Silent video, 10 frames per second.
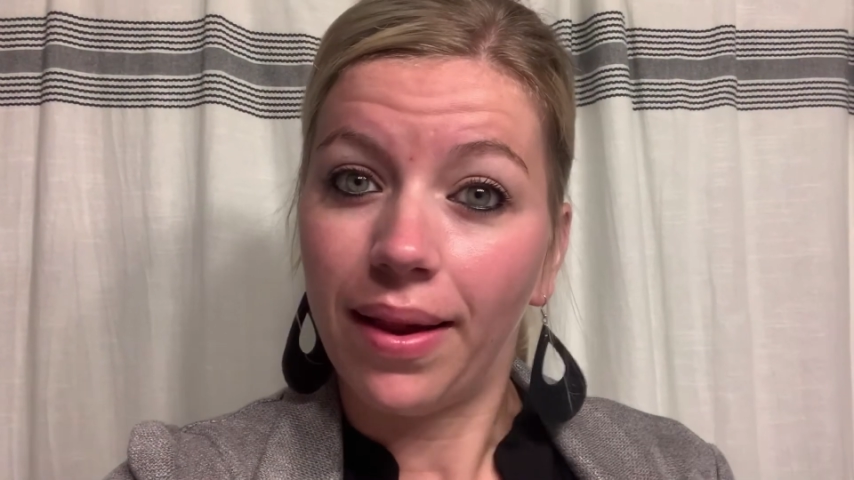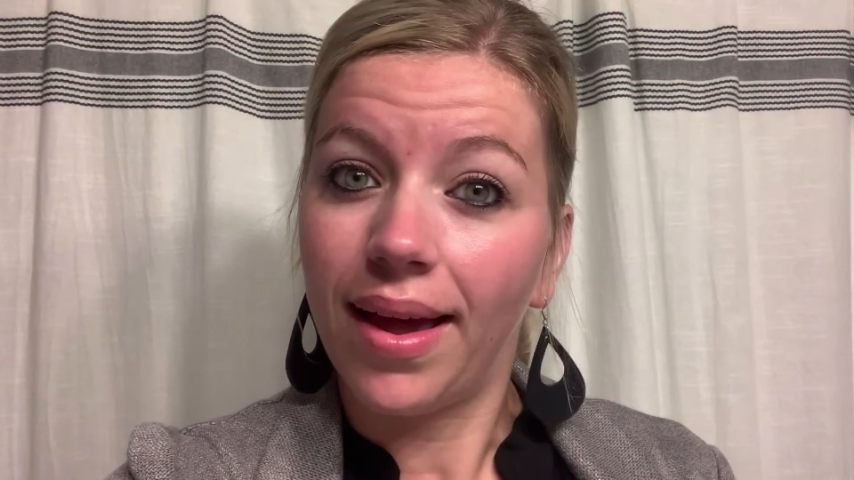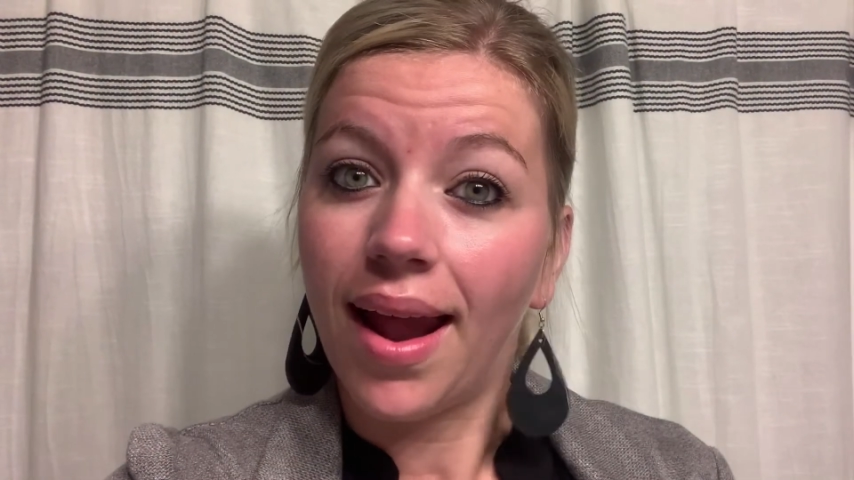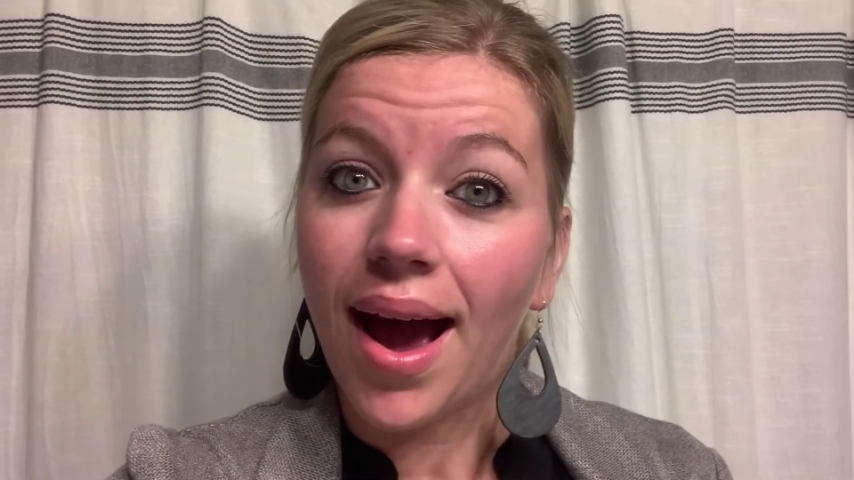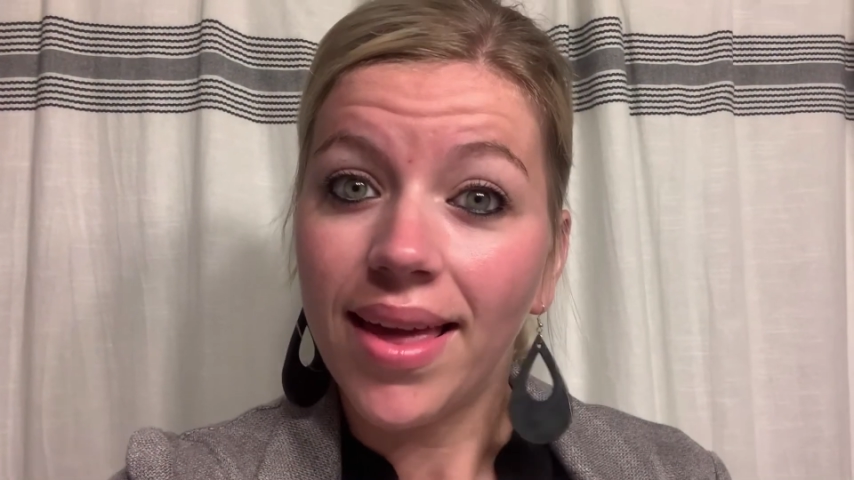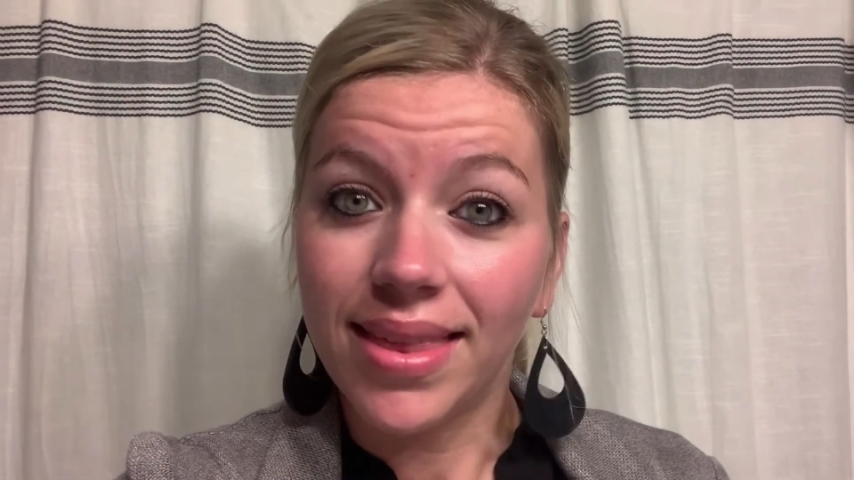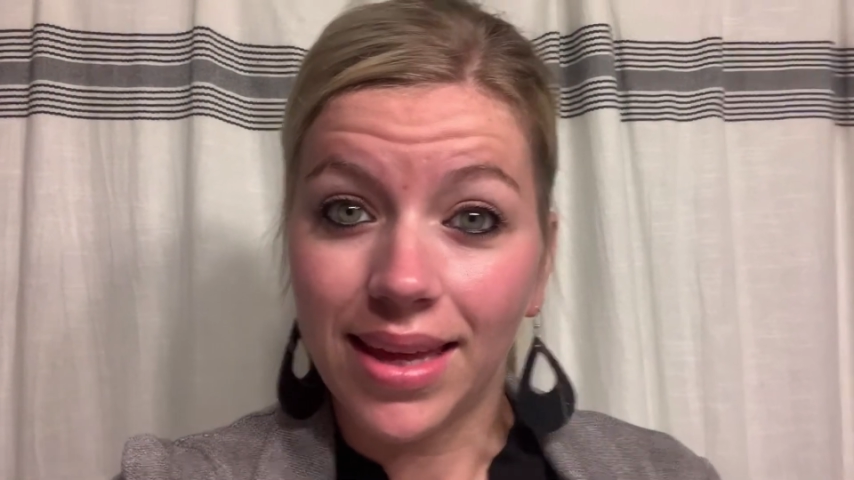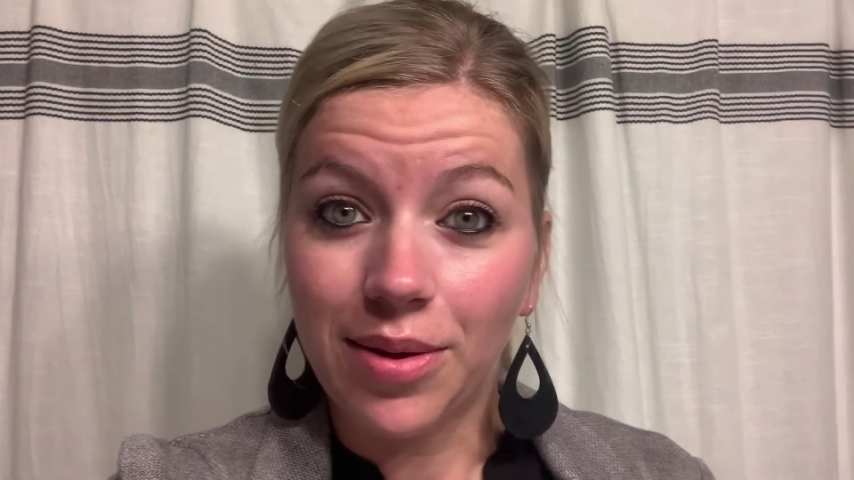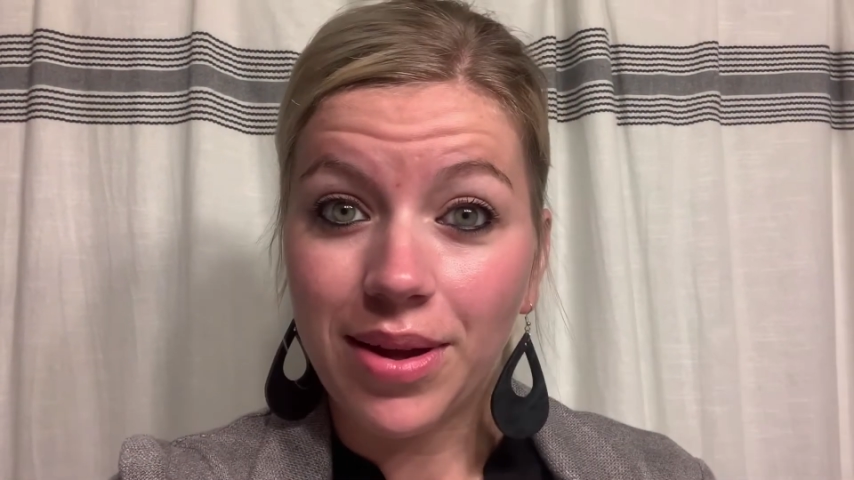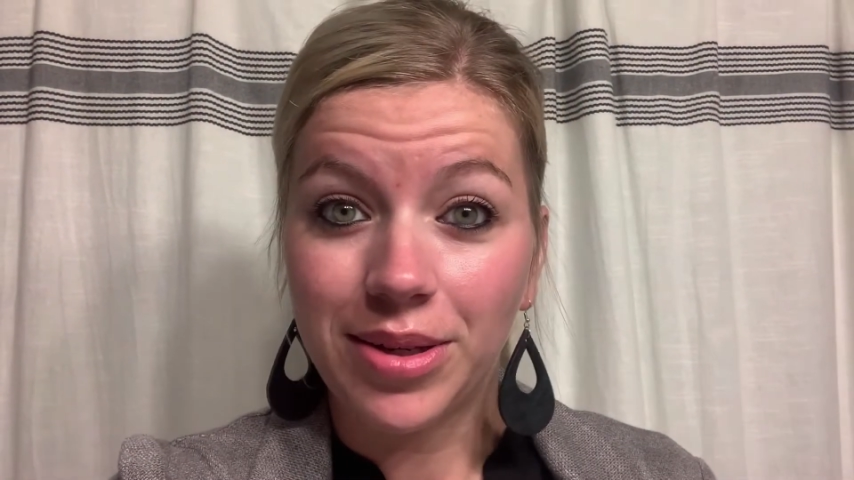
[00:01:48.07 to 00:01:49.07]
and I
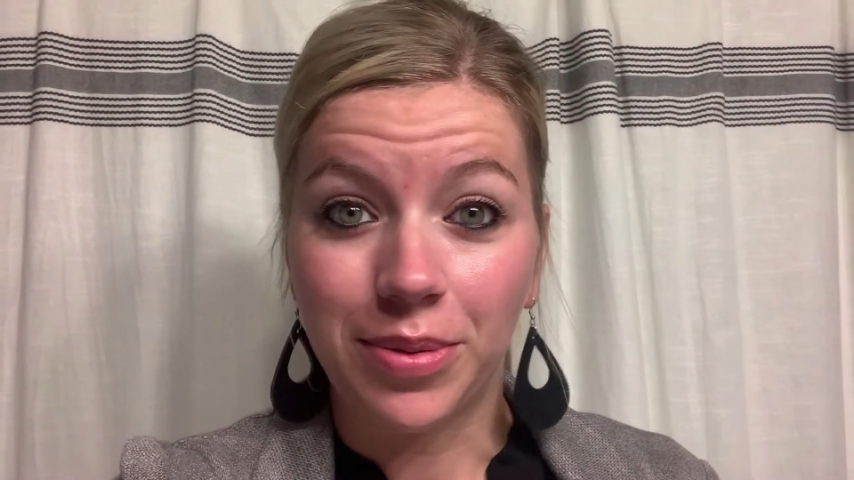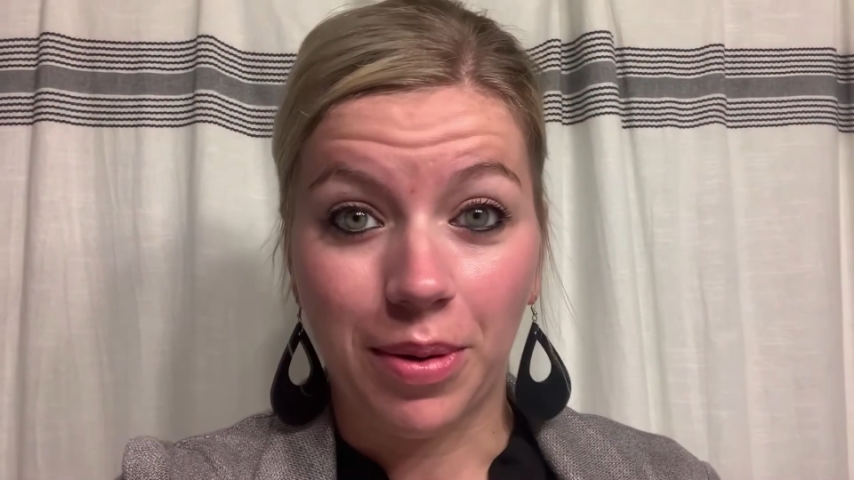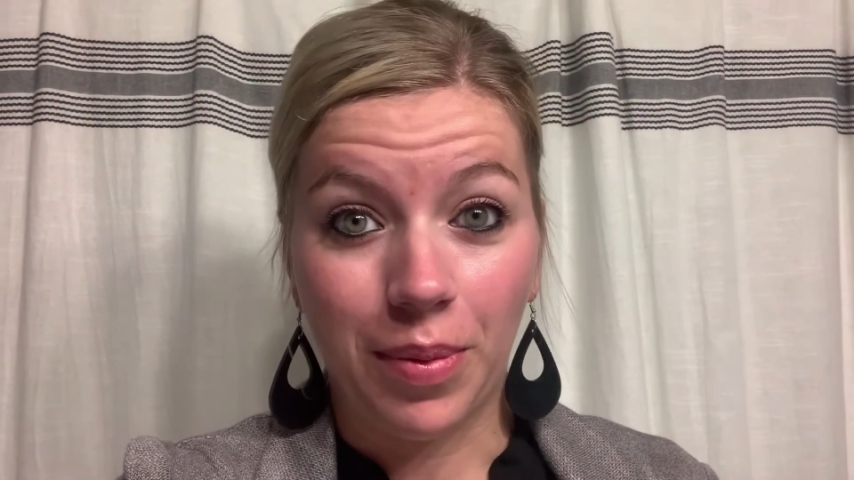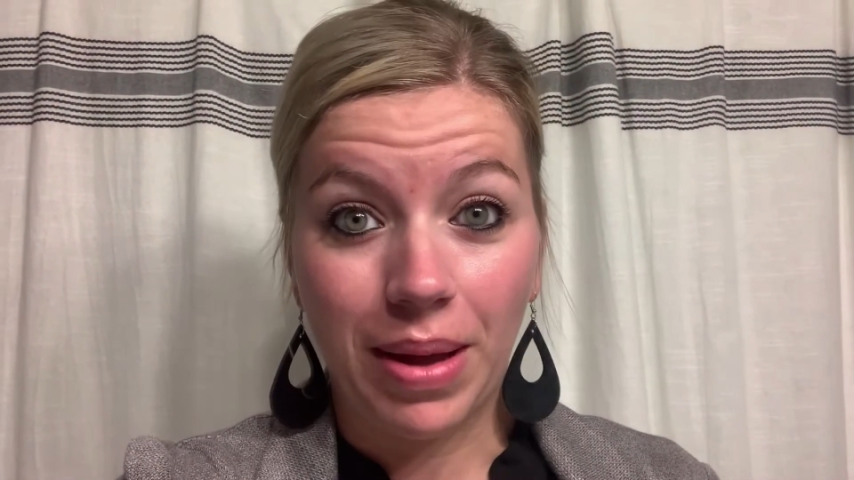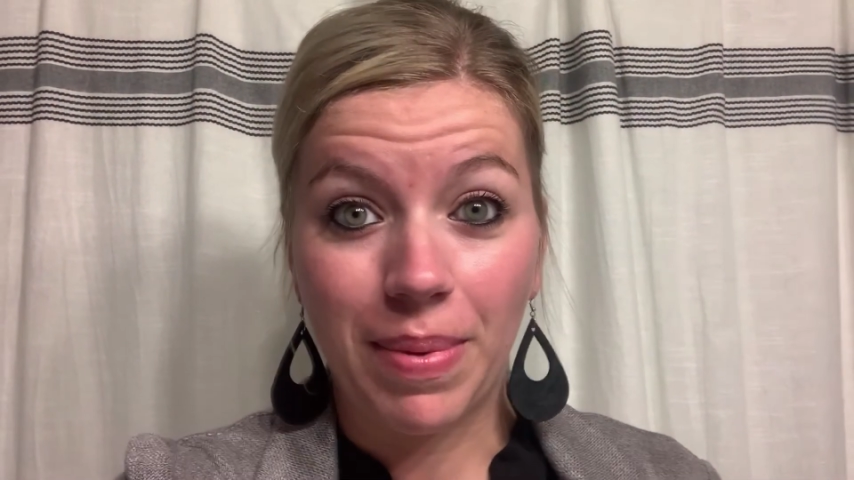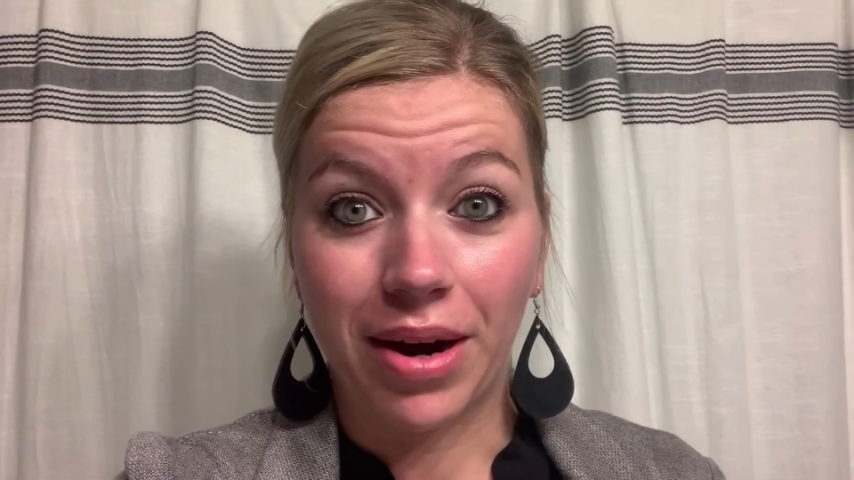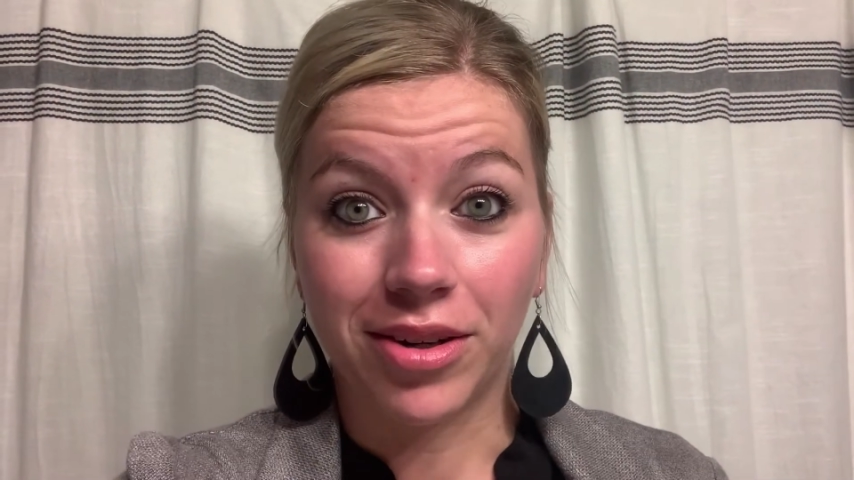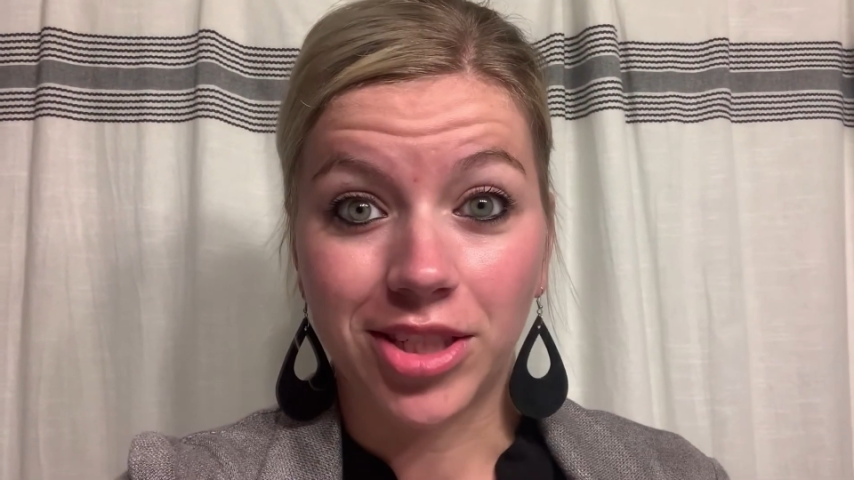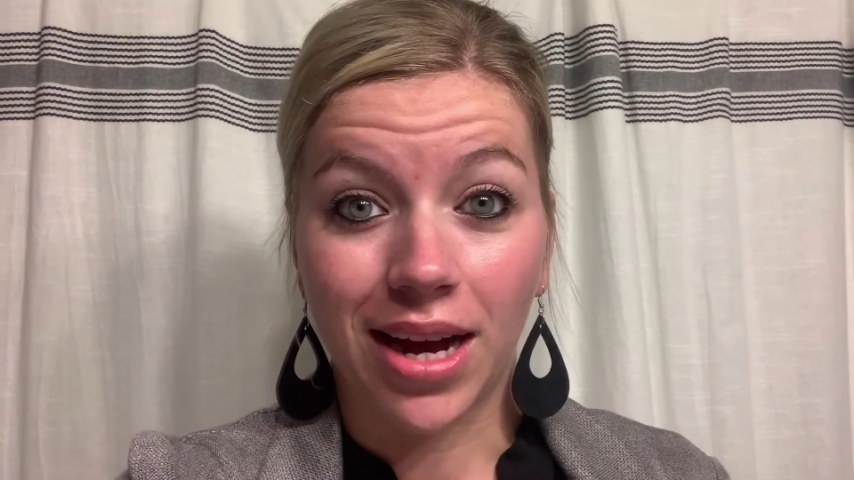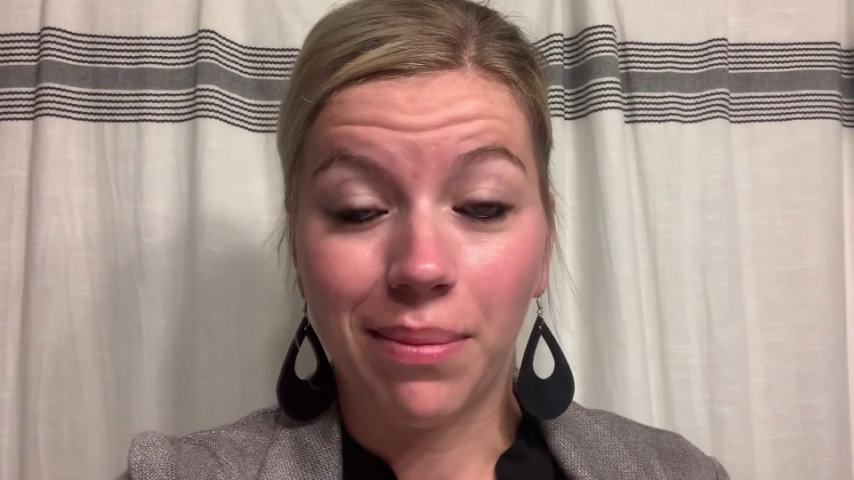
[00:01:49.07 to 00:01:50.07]
think you can do a way better
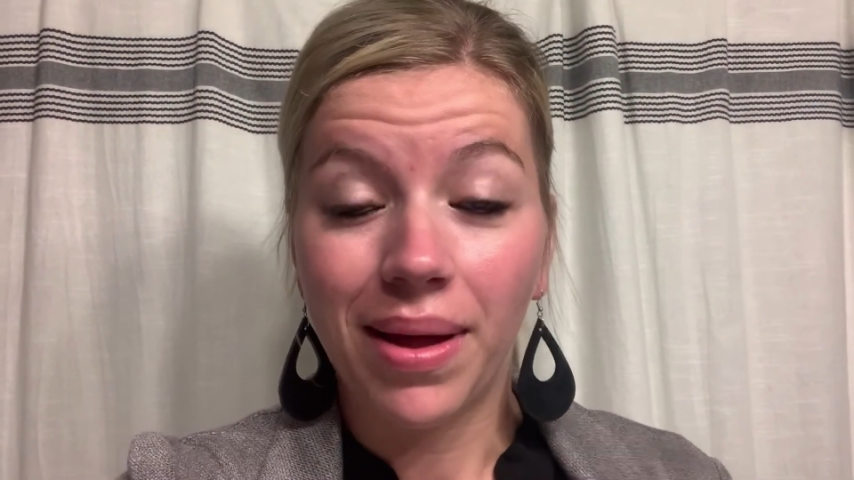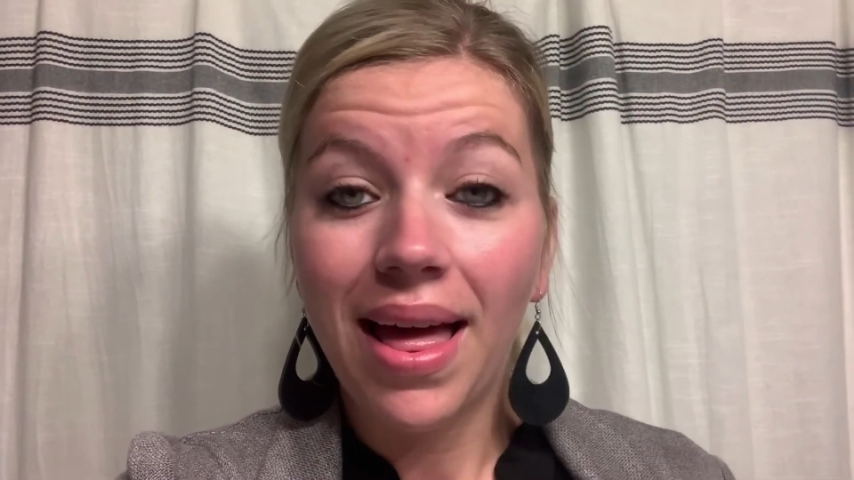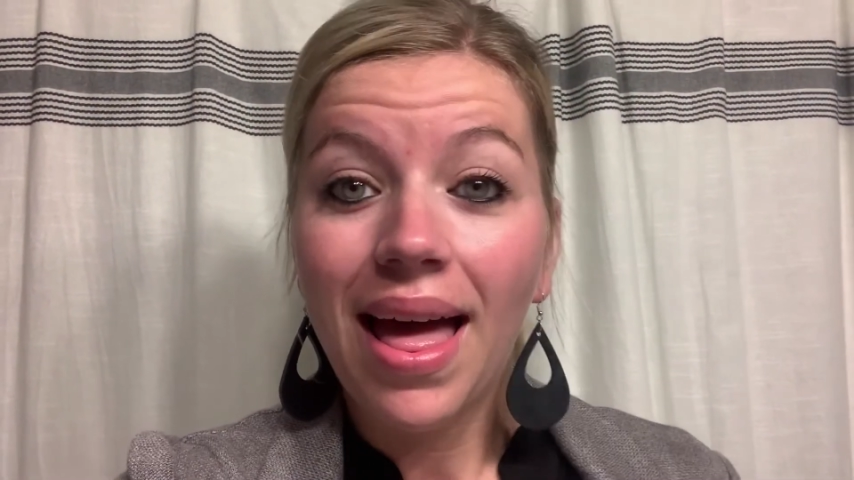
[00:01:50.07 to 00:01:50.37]
job.